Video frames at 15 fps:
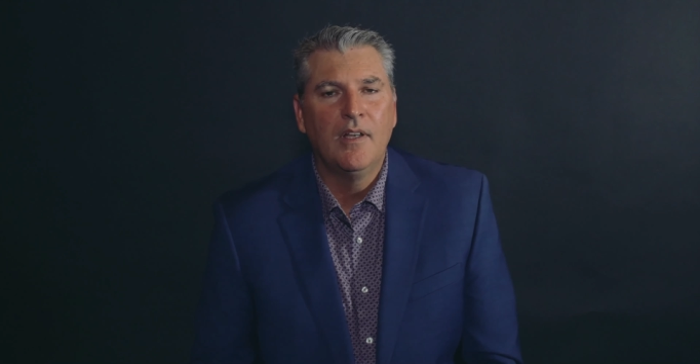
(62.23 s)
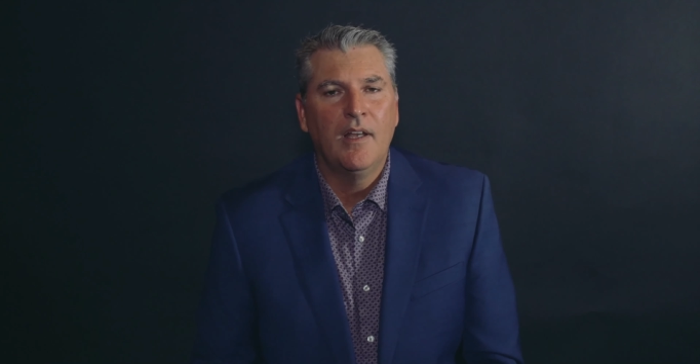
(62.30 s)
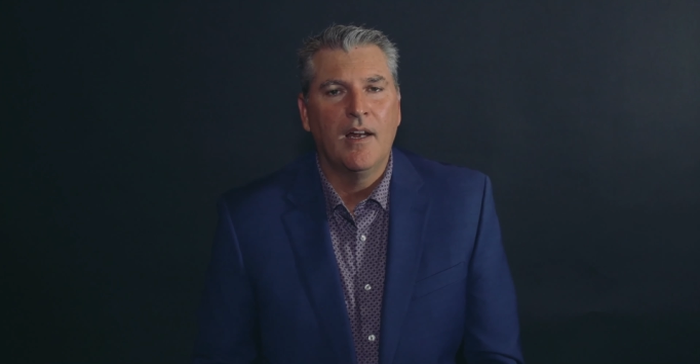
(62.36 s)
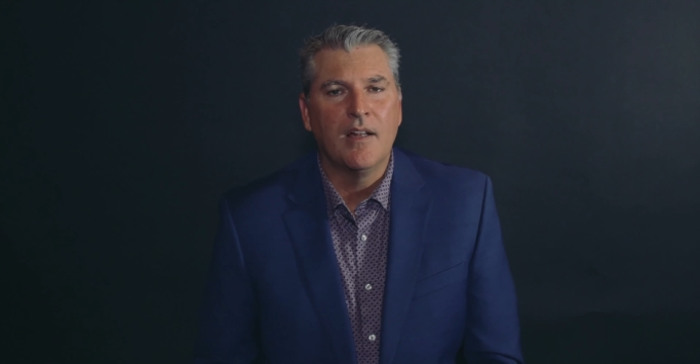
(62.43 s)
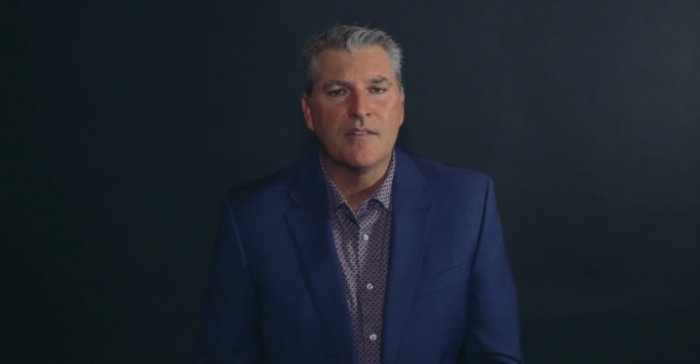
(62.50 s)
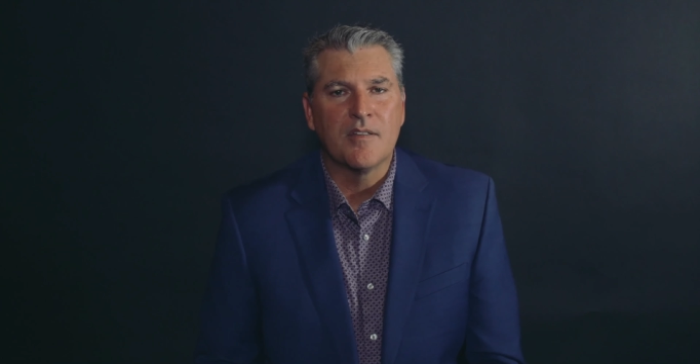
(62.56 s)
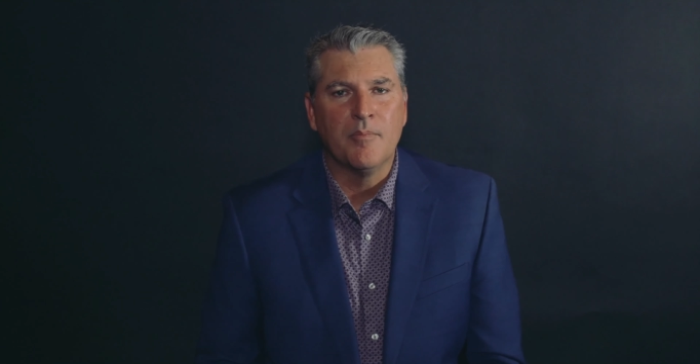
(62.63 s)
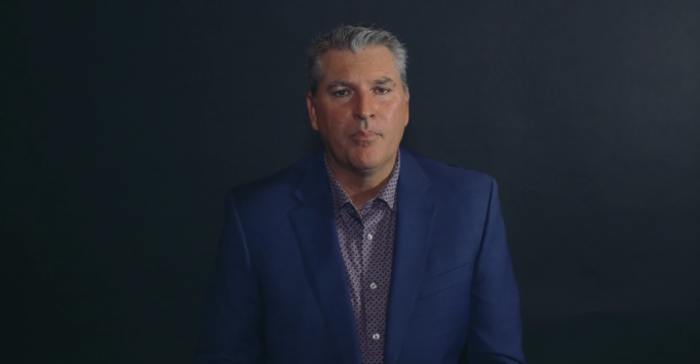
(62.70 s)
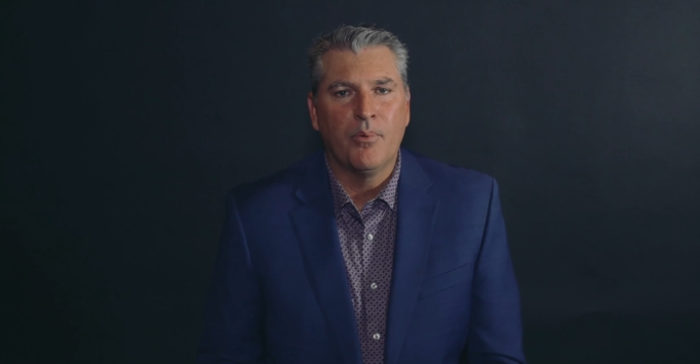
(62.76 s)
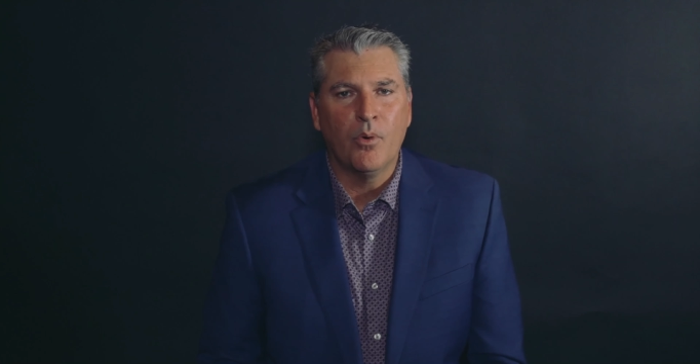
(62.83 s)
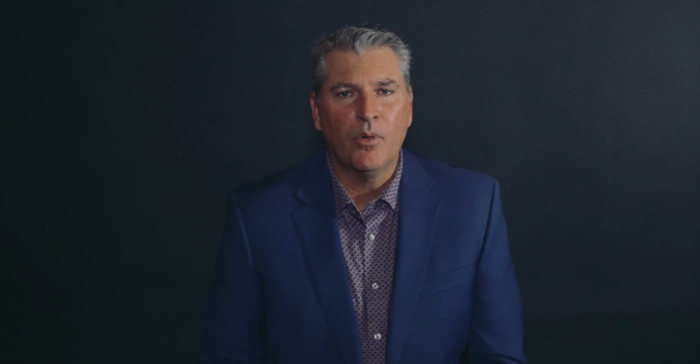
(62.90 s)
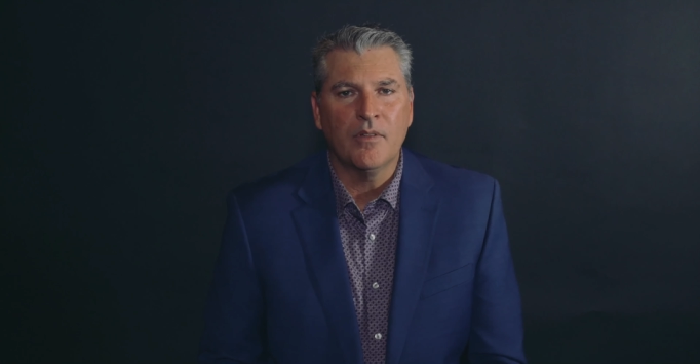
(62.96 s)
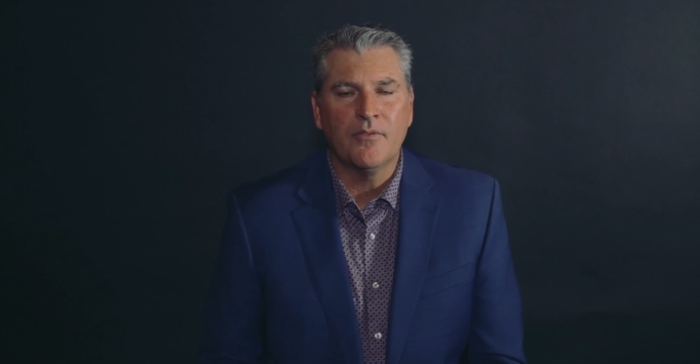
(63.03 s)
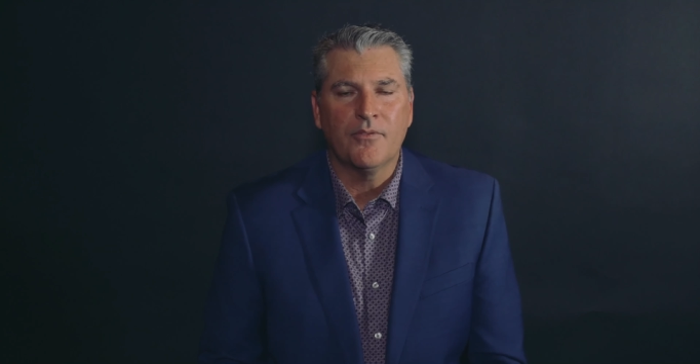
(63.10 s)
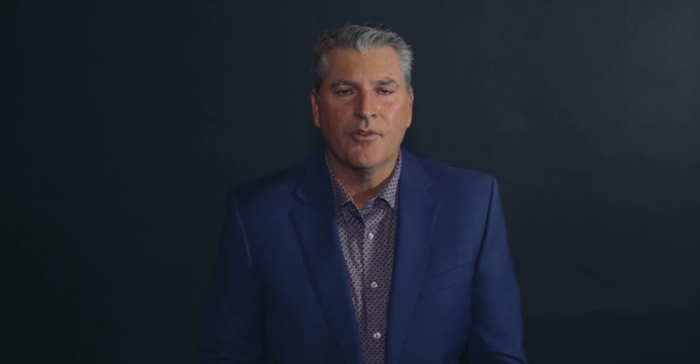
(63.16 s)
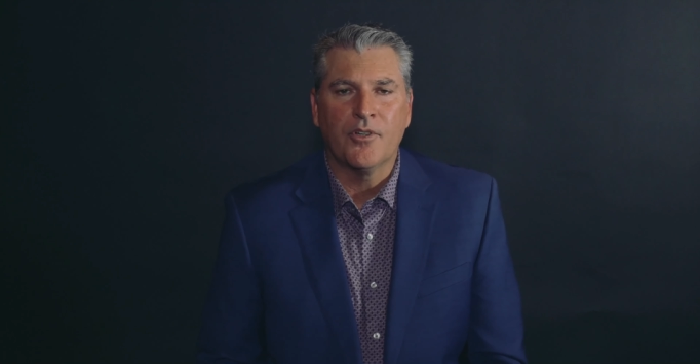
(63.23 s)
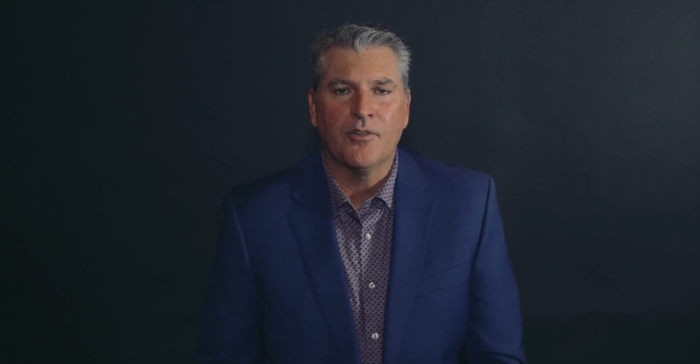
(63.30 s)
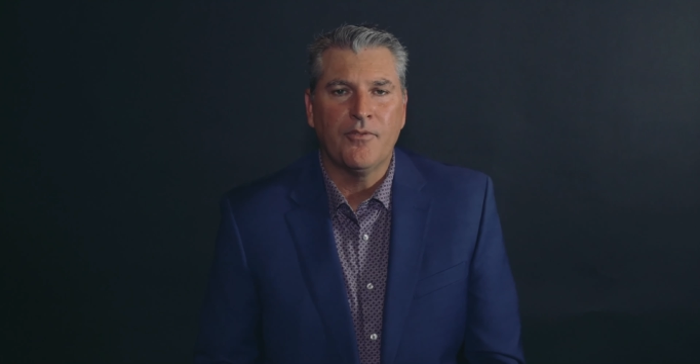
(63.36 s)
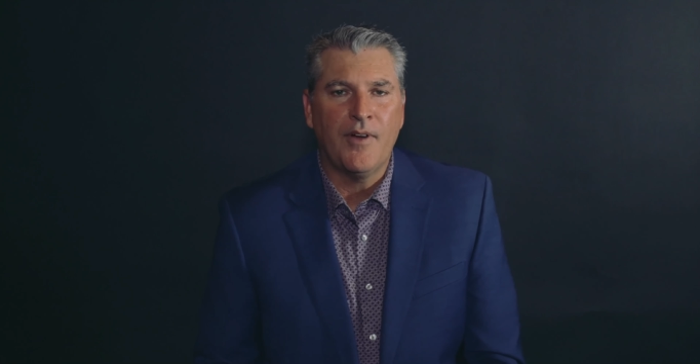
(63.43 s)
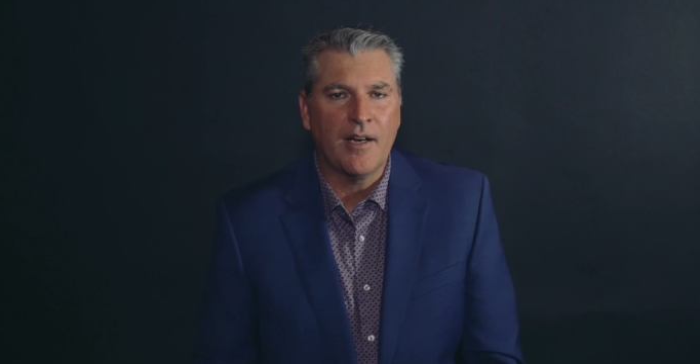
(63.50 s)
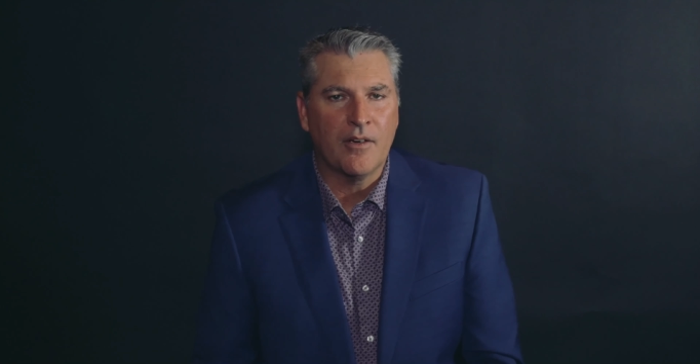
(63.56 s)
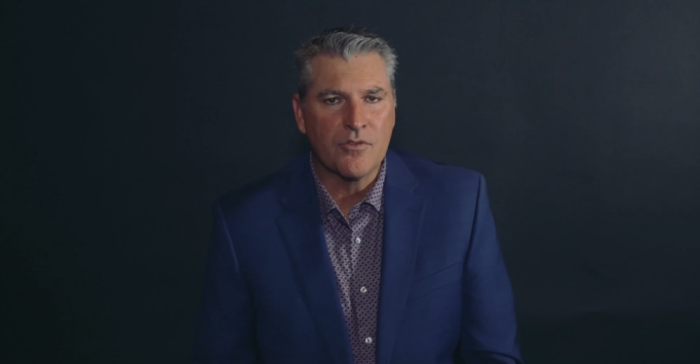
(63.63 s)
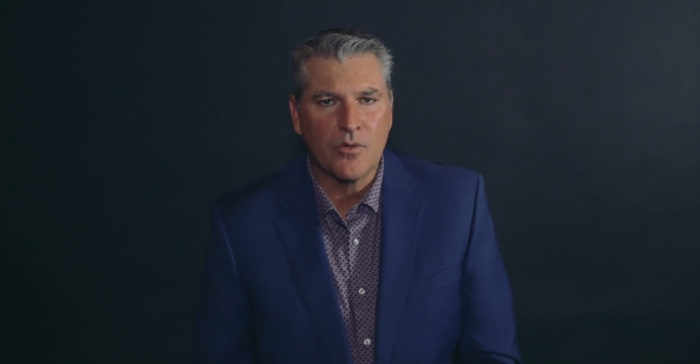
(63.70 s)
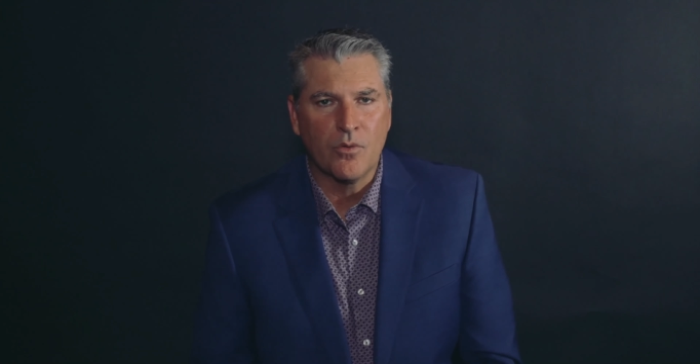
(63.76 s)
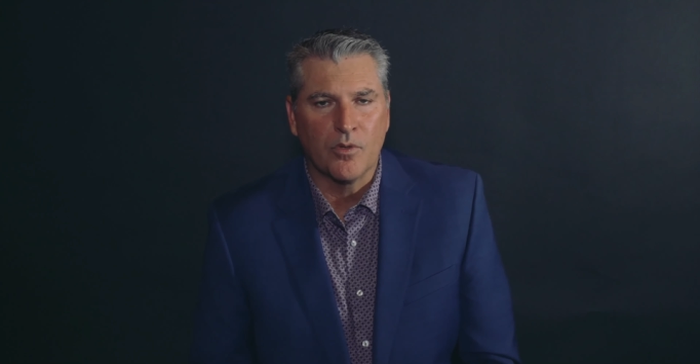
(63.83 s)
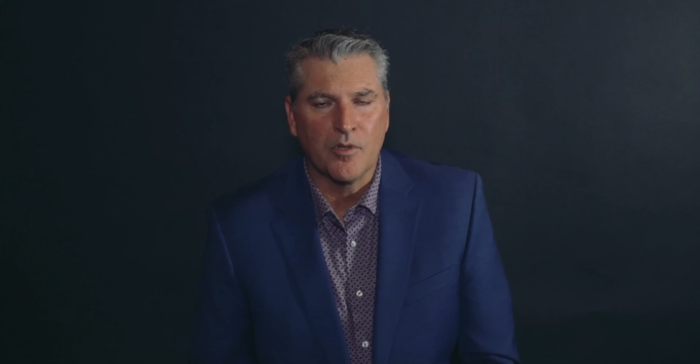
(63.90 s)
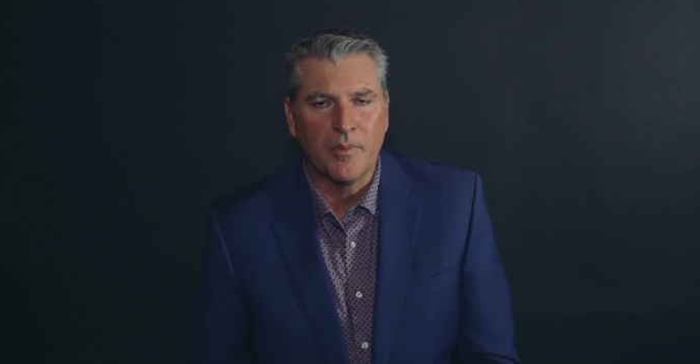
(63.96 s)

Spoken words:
It's important for your FICO score to